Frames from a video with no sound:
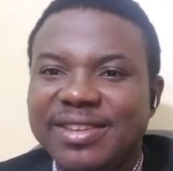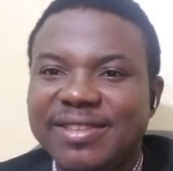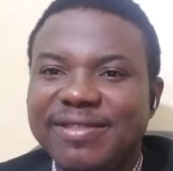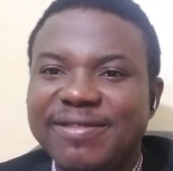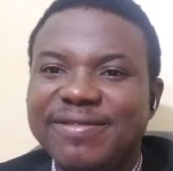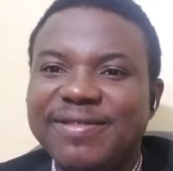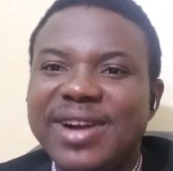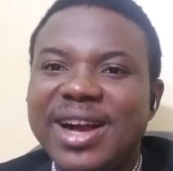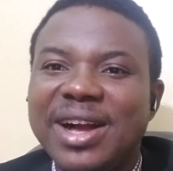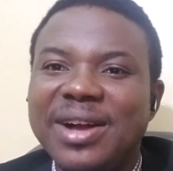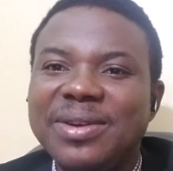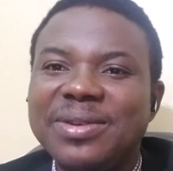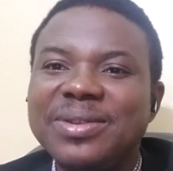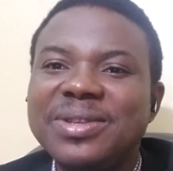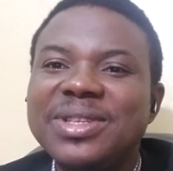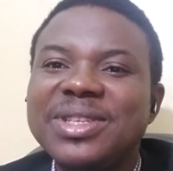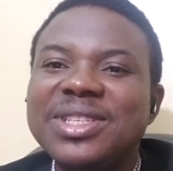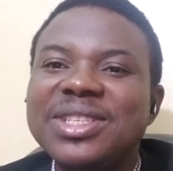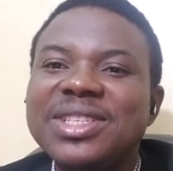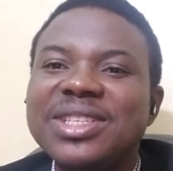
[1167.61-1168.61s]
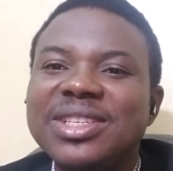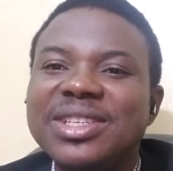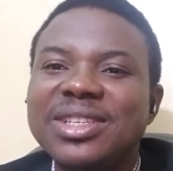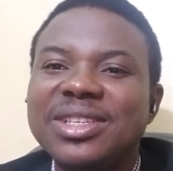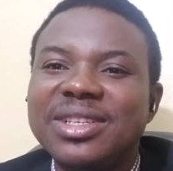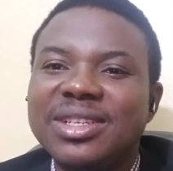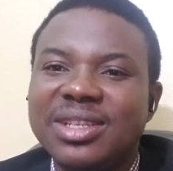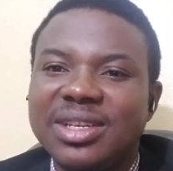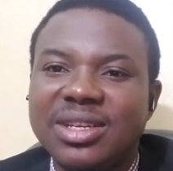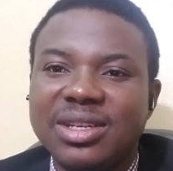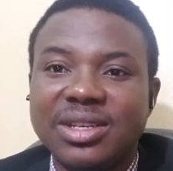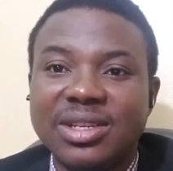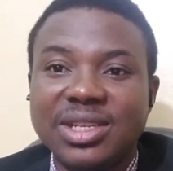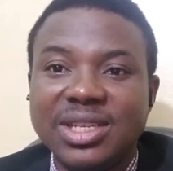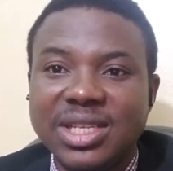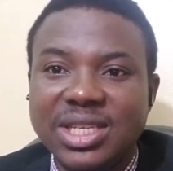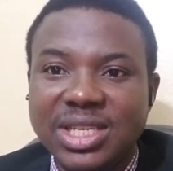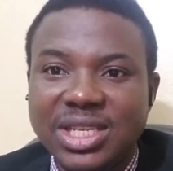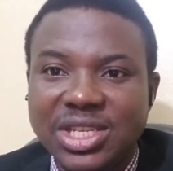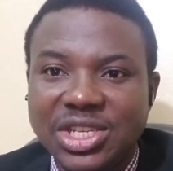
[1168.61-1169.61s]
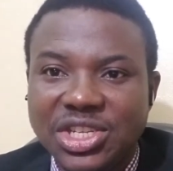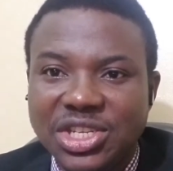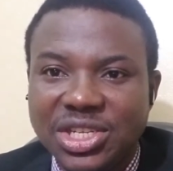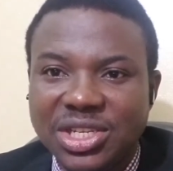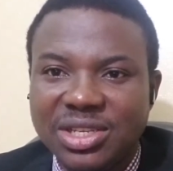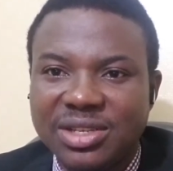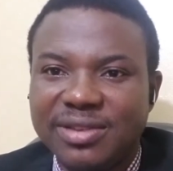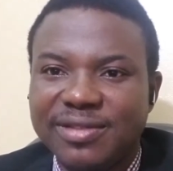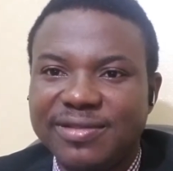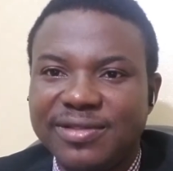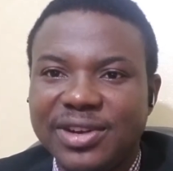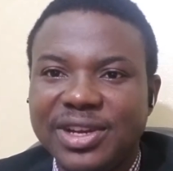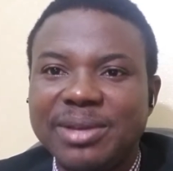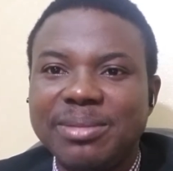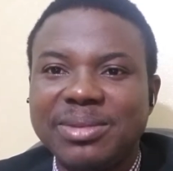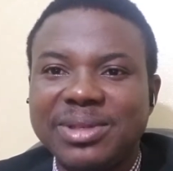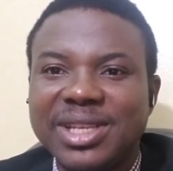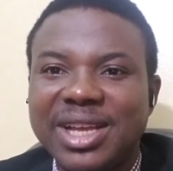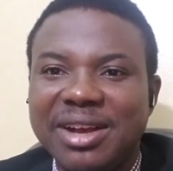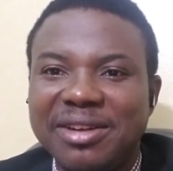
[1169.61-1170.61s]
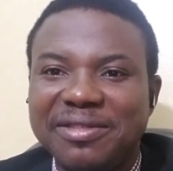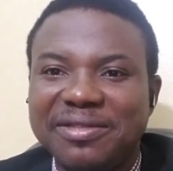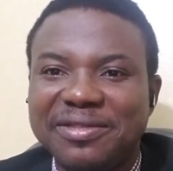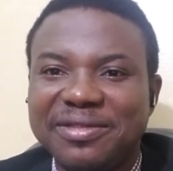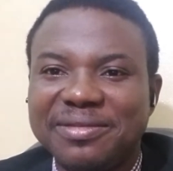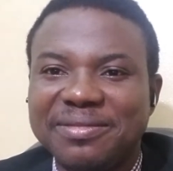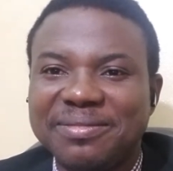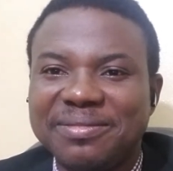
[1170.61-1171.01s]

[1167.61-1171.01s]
found a niche for himself.